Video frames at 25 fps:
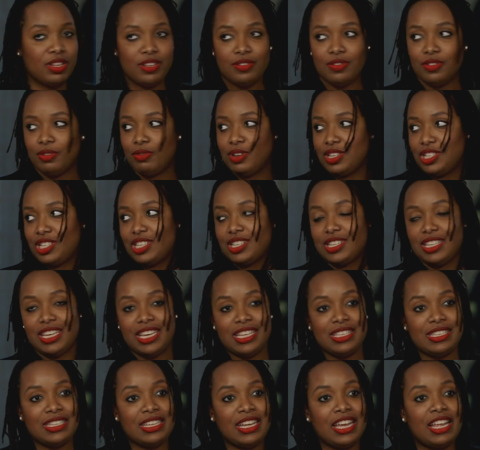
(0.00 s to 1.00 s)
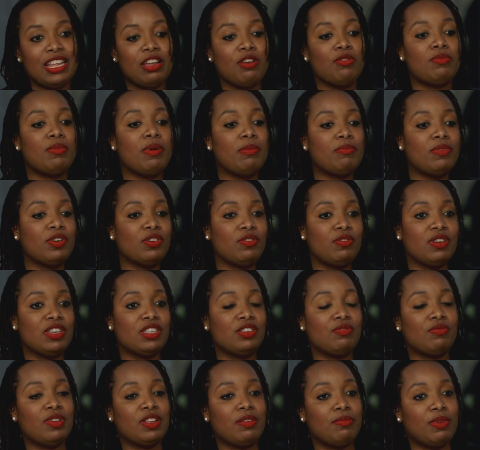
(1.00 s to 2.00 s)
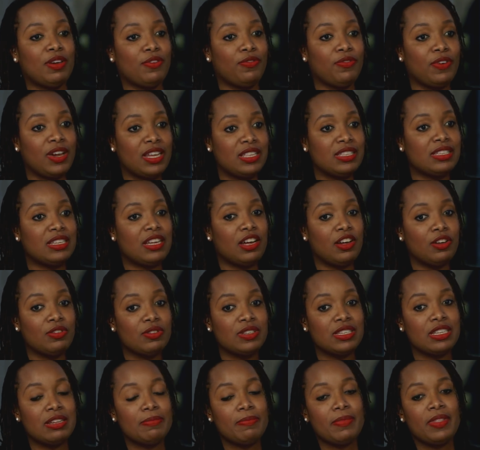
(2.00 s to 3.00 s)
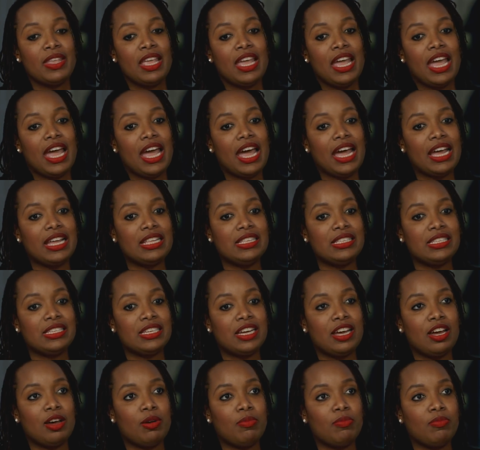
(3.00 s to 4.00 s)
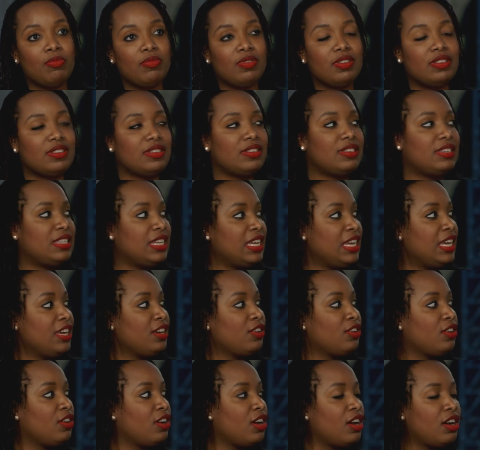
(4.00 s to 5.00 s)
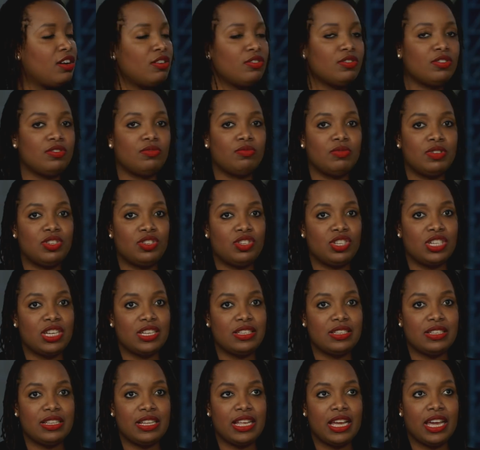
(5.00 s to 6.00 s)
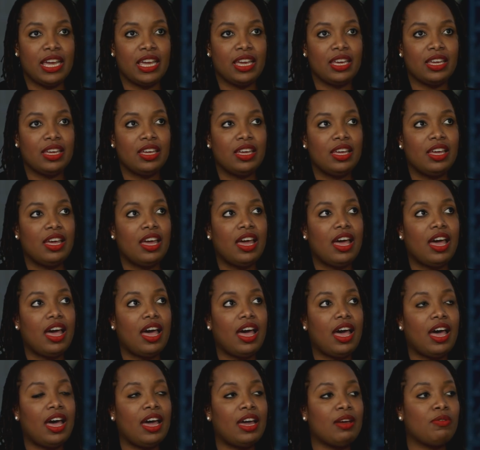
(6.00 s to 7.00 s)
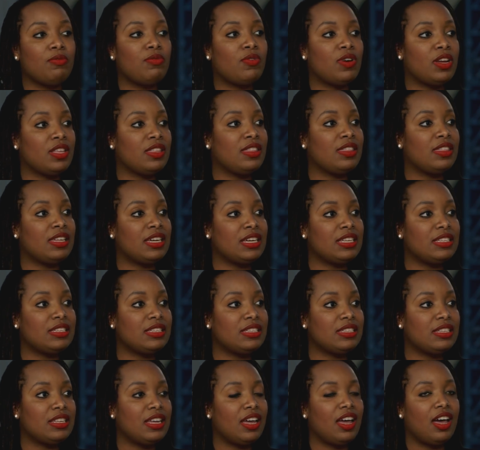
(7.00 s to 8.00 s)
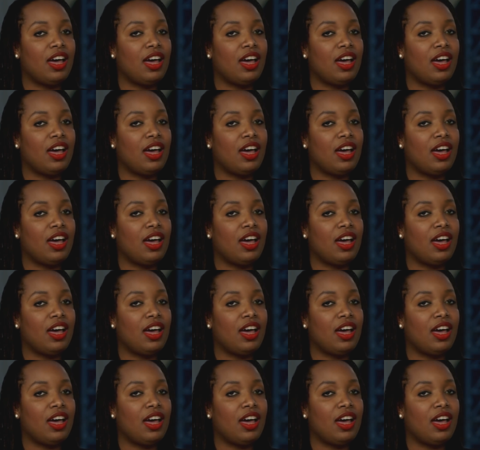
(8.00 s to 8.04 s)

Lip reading: one of the richest kids there. And I remember going to one of my friend's house, and seeing her house was just like, I want this.